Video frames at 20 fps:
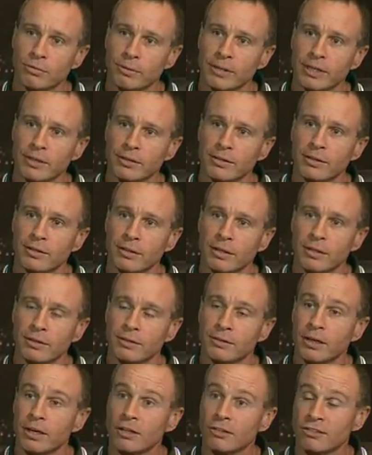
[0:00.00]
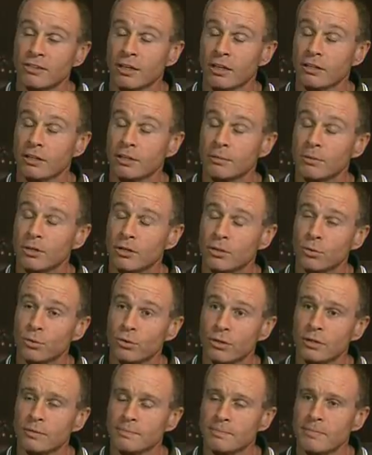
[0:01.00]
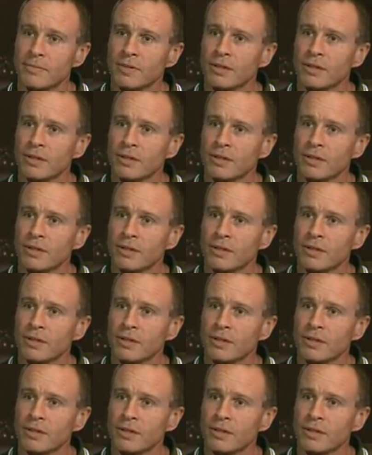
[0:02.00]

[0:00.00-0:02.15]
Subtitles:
around and the days start to get a bit shorter,